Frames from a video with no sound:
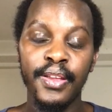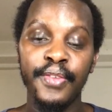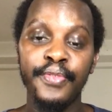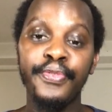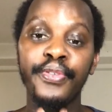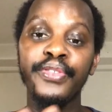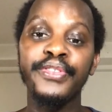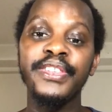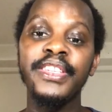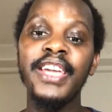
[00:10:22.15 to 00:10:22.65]

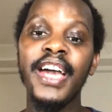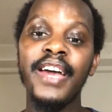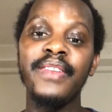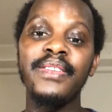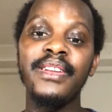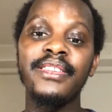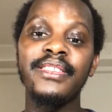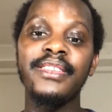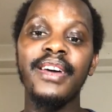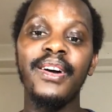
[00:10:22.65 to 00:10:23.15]
for
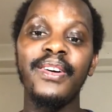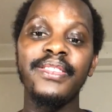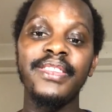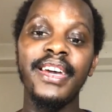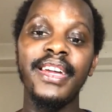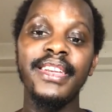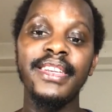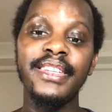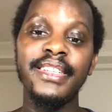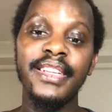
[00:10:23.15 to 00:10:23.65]

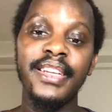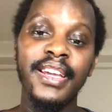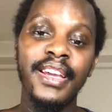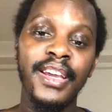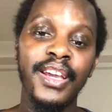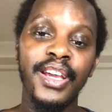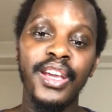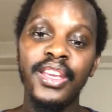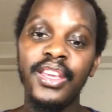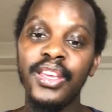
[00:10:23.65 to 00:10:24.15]
300,000
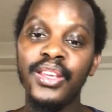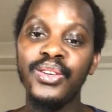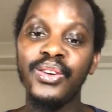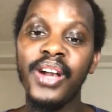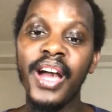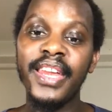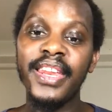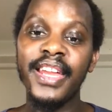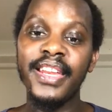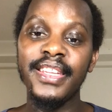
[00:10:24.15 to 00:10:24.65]

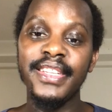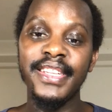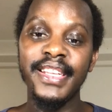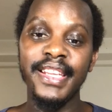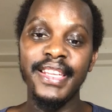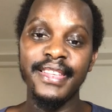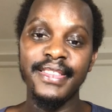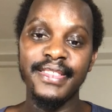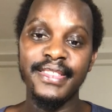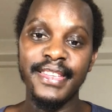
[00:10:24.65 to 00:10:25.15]
Ugandan
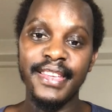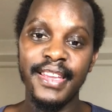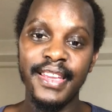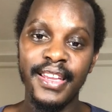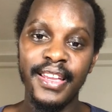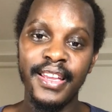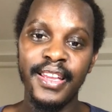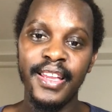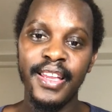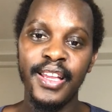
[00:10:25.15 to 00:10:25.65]
shillings.
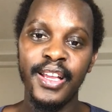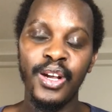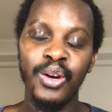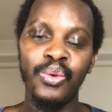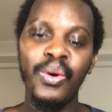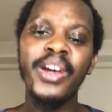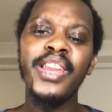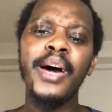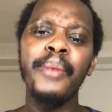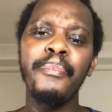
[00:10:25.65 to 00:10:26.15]

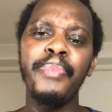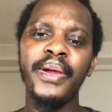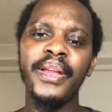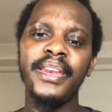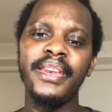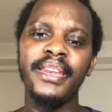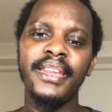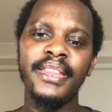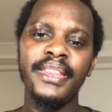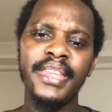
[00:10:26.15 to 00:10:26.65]
What
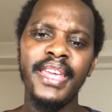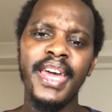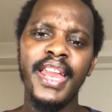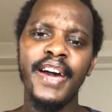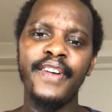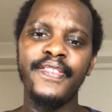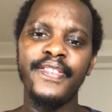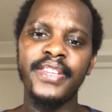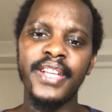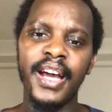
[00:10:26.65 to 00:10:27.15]
happened
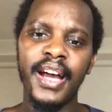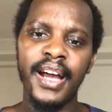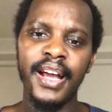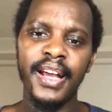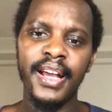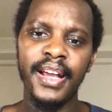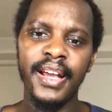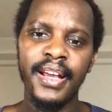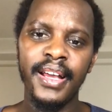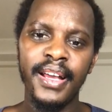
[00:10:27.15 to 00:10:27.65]
thereafter?
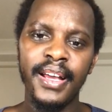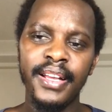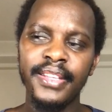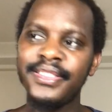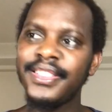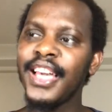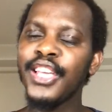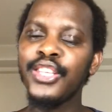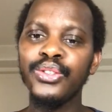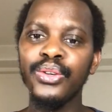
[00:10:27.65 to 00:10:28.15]

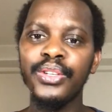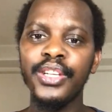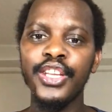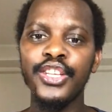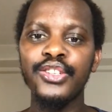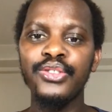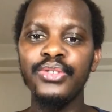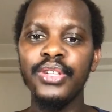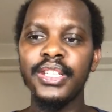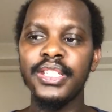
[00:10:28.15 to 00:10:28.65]
Just on the
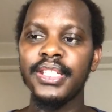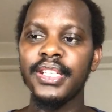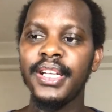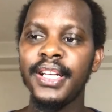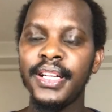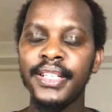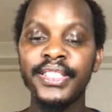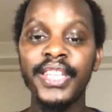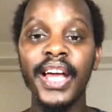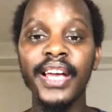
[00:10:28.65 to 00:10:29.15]
street,
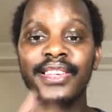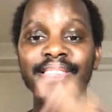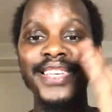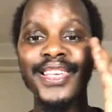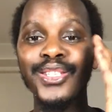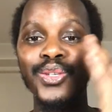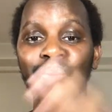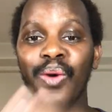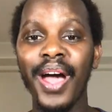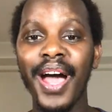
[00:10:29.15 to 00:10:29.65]

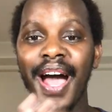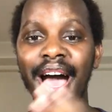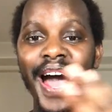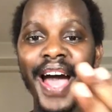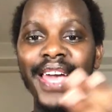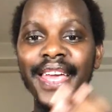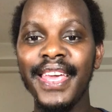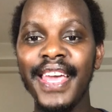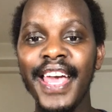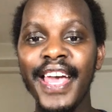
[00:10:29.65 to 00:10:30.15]
taxes were
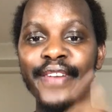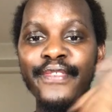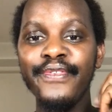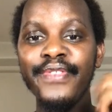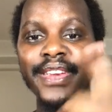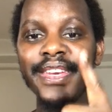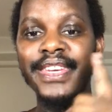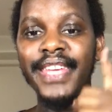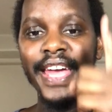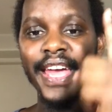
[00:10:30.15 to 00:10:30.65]
high
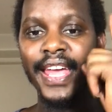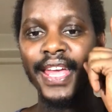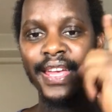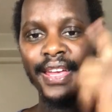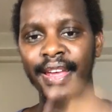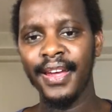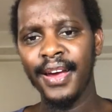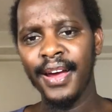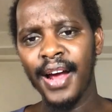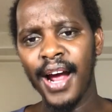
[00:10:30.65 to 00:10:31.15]
every day.
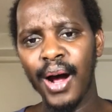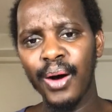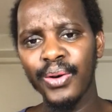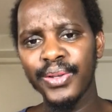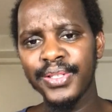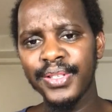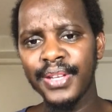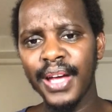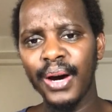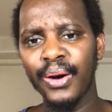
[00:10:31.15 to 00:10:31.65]
I
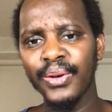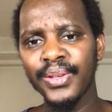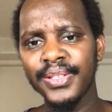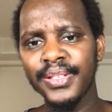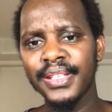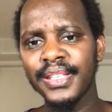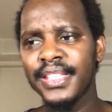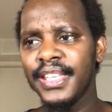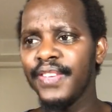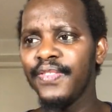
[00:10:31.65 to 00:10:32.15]

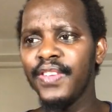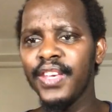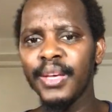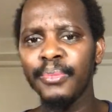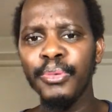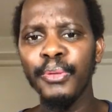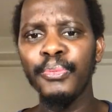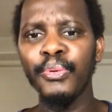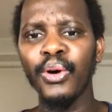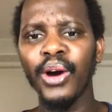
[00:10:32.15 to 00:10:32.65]
was receiving
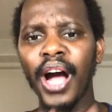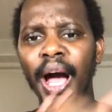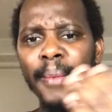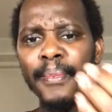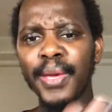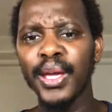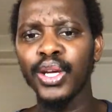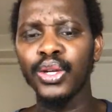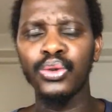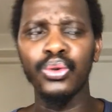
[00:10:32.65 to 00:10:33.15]
people
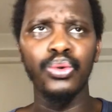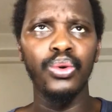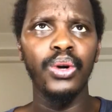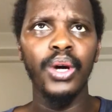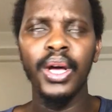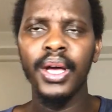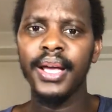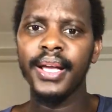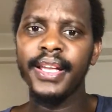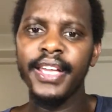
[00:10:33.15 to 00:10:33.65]
coming to
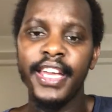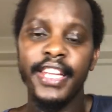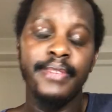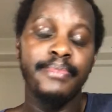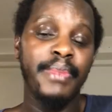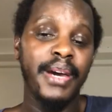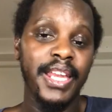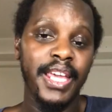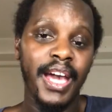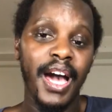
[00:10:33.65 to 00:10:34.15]
get
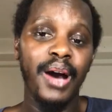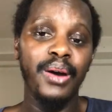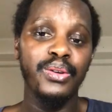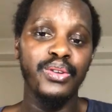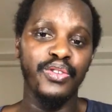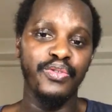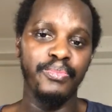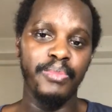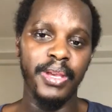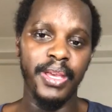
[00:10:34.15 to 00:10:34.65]
money out
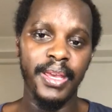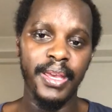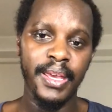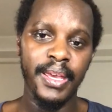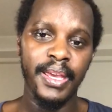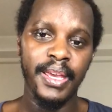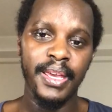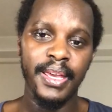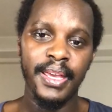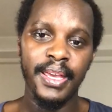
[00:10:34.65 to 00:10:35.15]
of me.
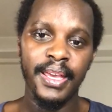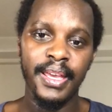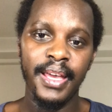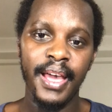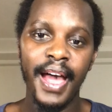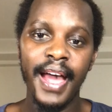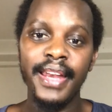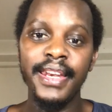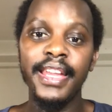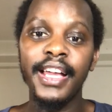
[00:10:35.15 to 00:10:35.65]

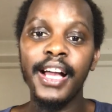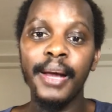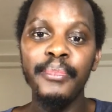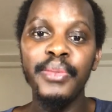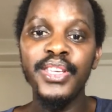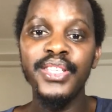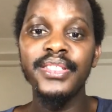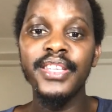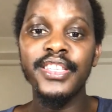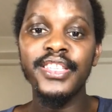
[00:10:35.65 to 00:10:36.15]
And the
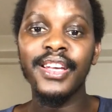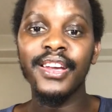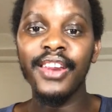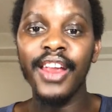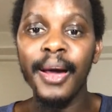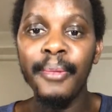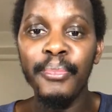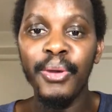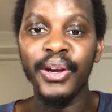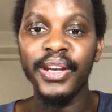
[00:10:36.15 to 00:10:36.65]
business
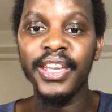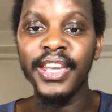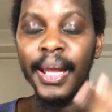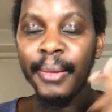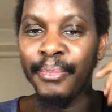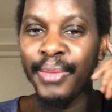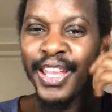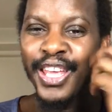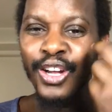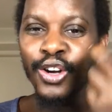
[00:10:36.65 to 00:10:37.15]
crumbled in
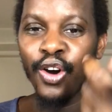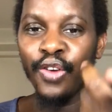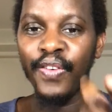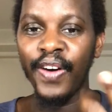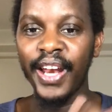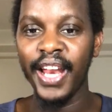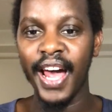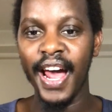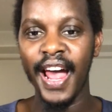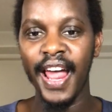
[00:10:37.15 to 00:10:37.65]
a blink of
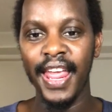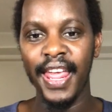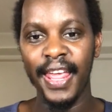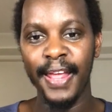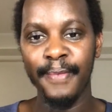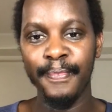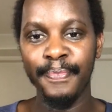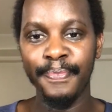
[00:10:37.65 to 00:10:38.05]
an eye.